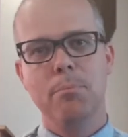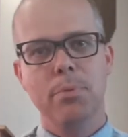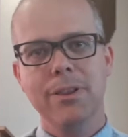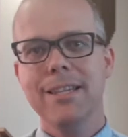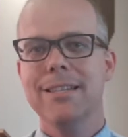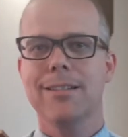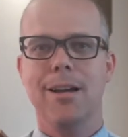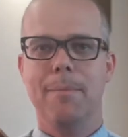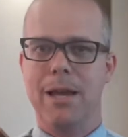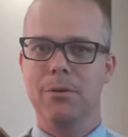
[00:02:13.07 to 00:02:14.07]
please
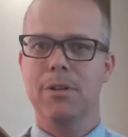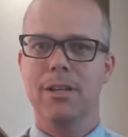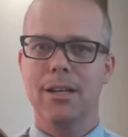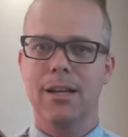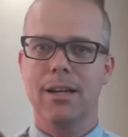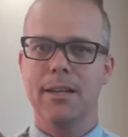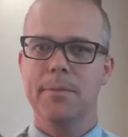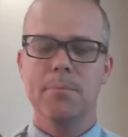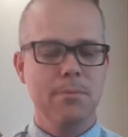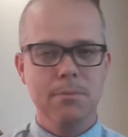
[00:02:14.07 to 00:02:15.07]
come out, uh,
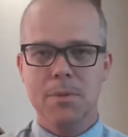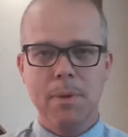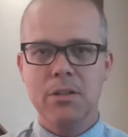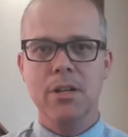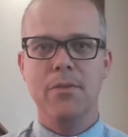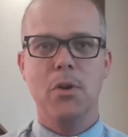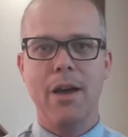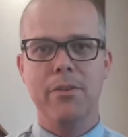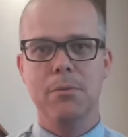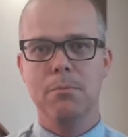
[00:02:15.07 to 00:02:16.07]
especially if you
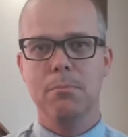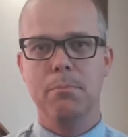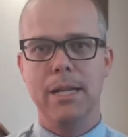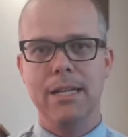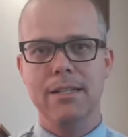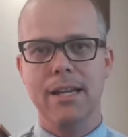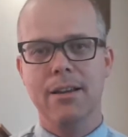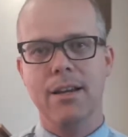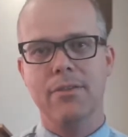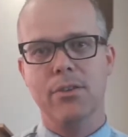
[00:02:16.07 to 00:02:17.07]
haven't been
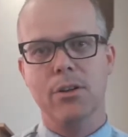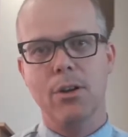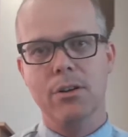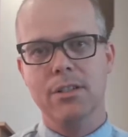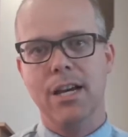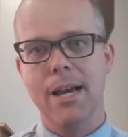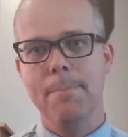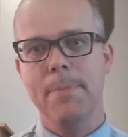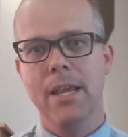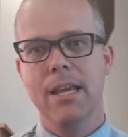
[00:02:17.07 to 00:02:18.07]
uh, for a long time.